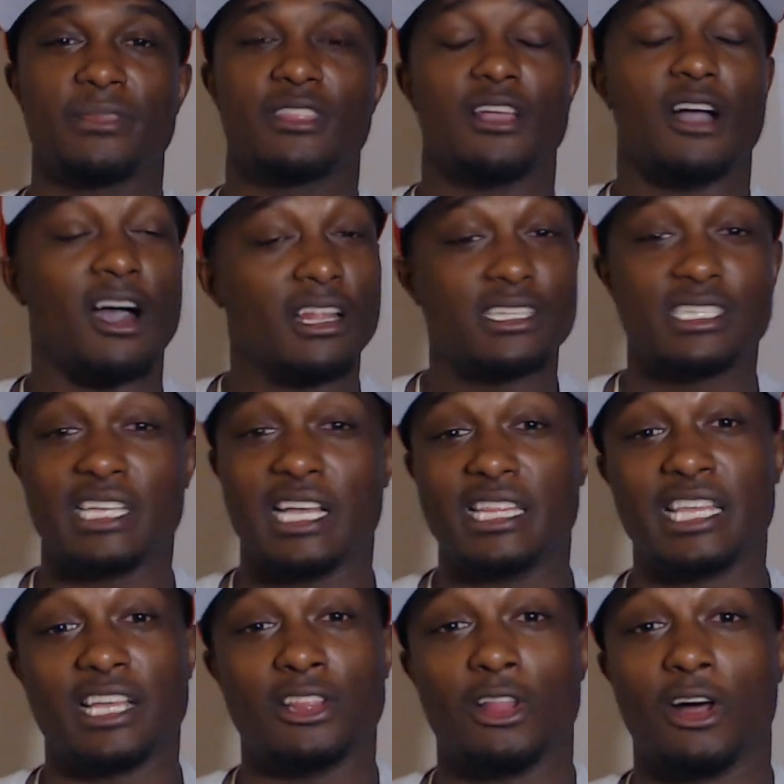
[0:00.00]
honestly, I
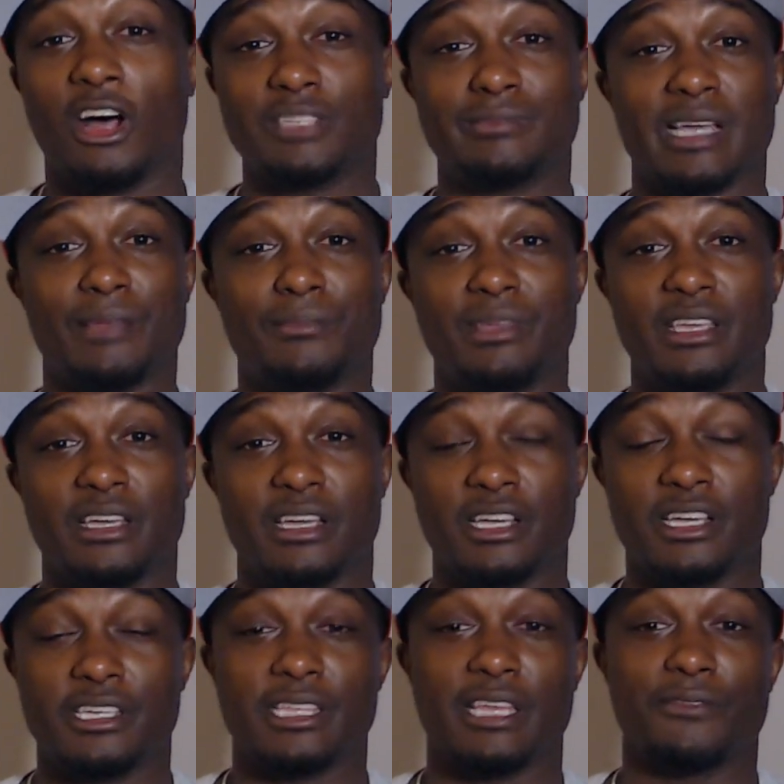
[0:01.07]
think a loss might be a
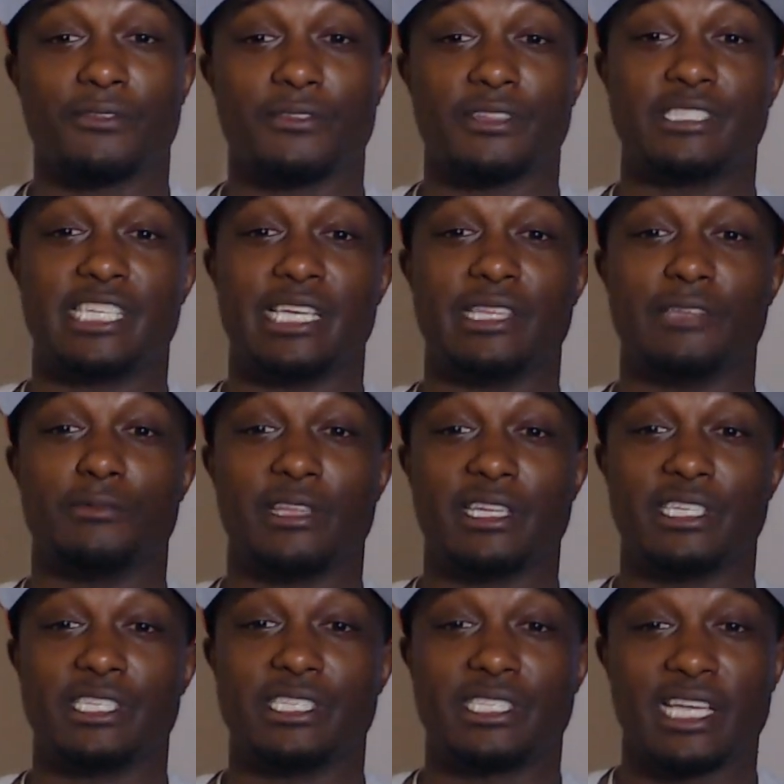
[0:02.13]
good thing for the team to
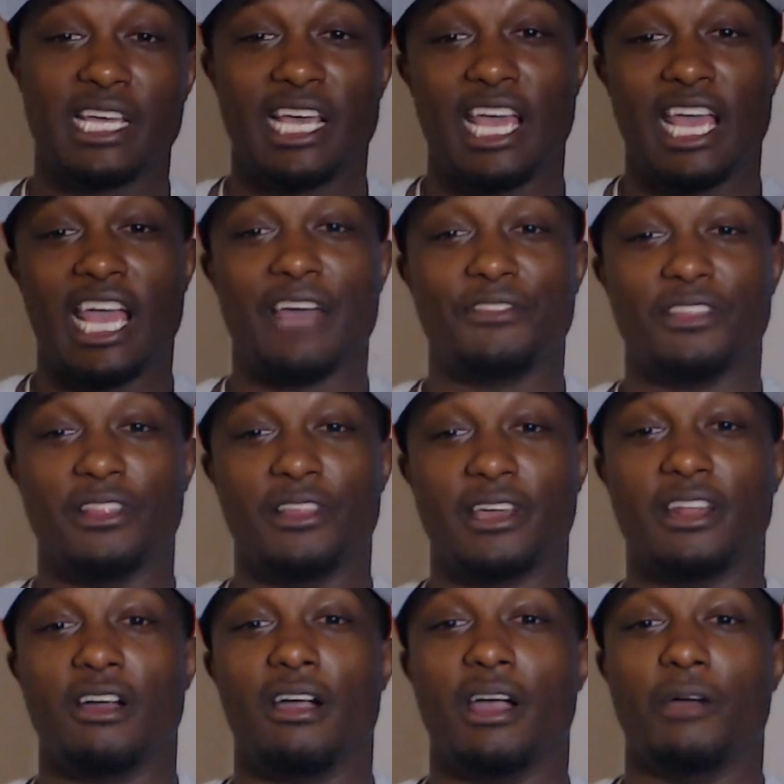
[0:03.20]
really just have to look
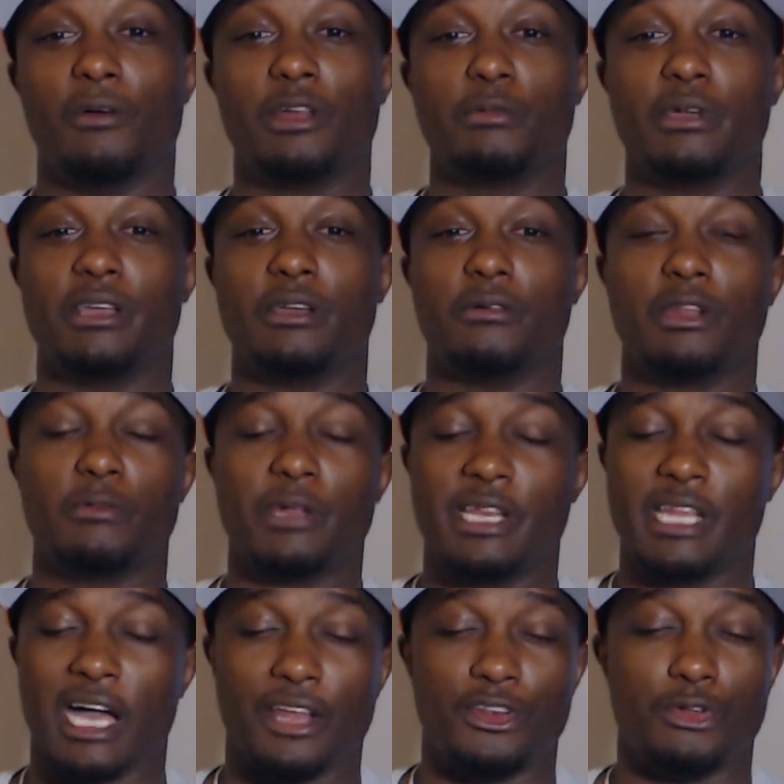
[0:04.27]
at, all right, what are we
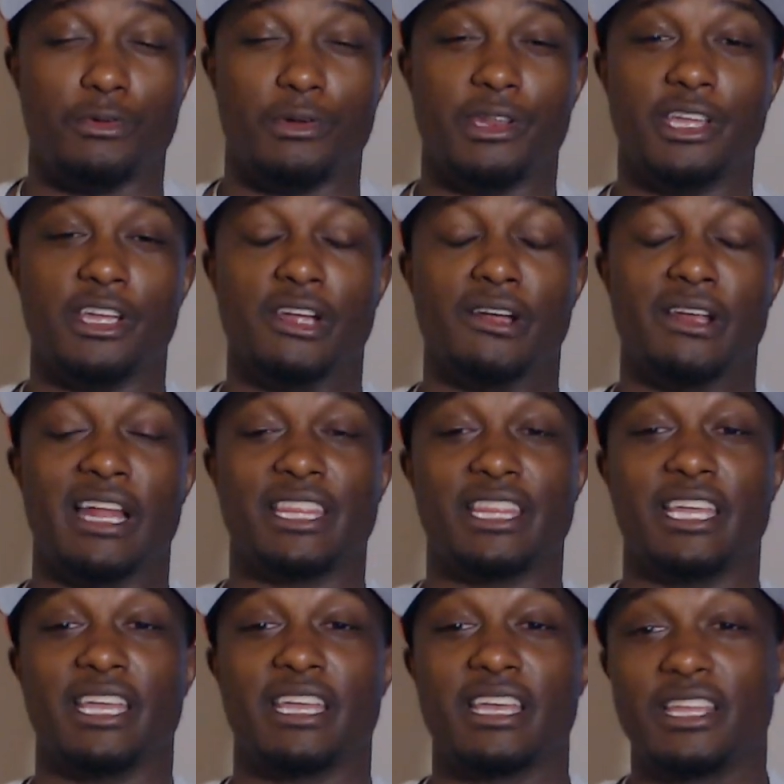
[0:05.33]
not doing here? And I
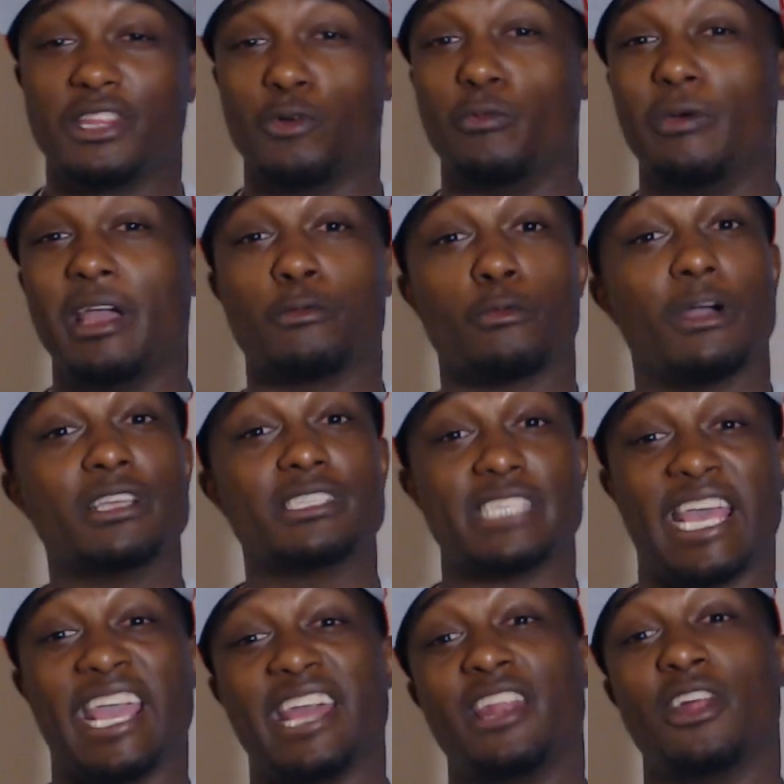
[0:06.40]
think the way Russ
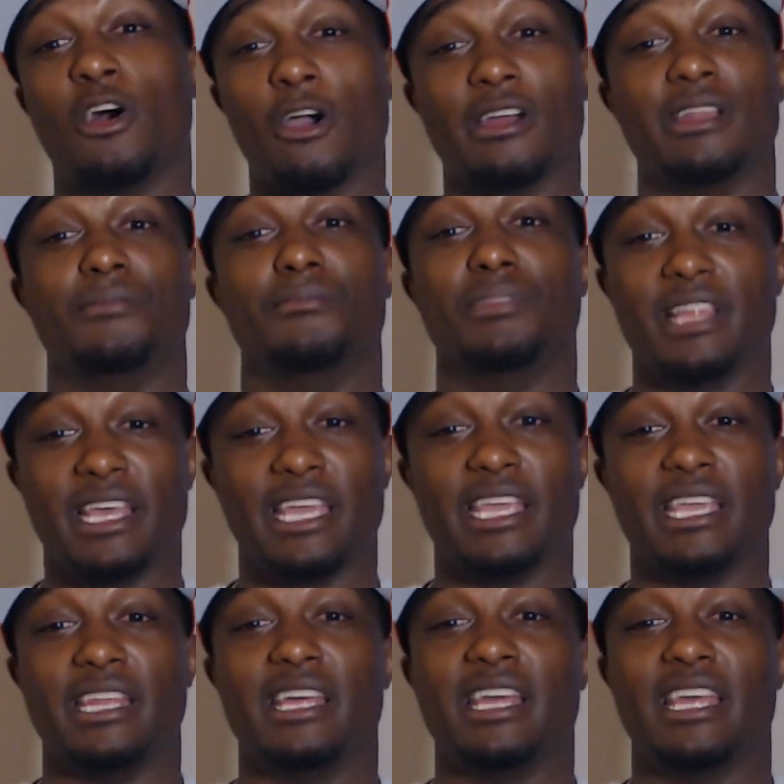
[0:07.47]
and Harden
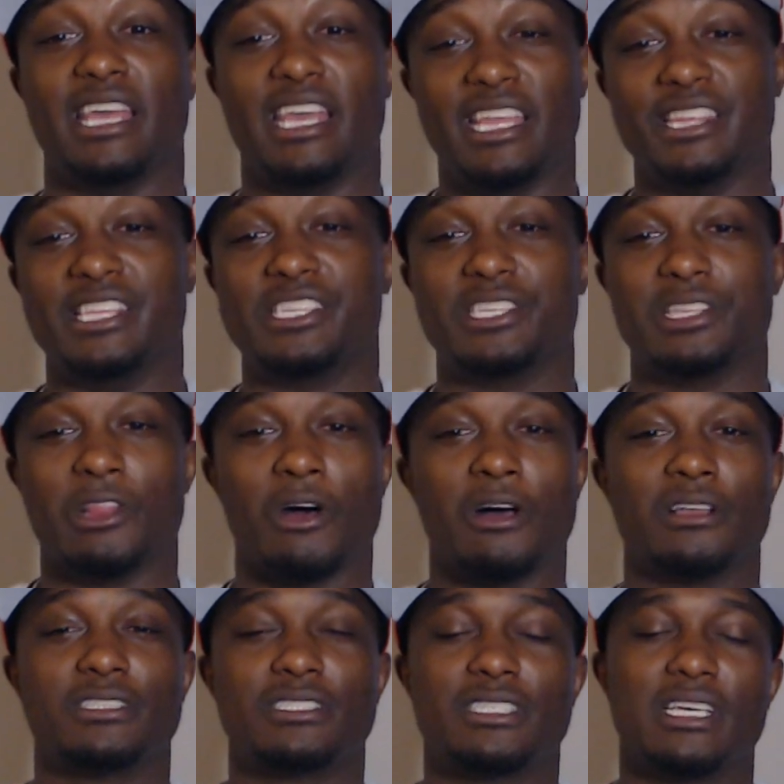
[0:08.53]
played in this
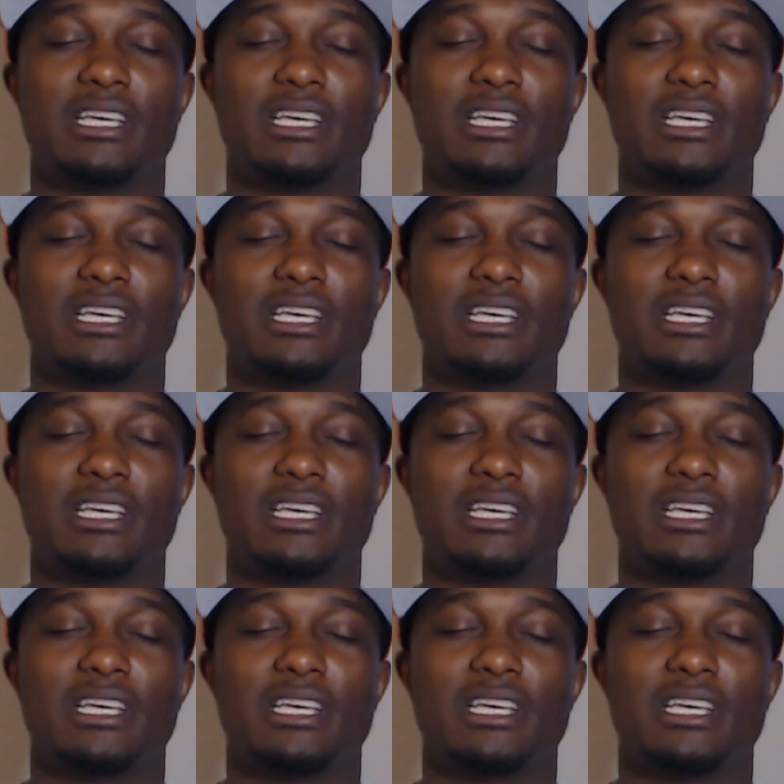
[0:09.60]
loss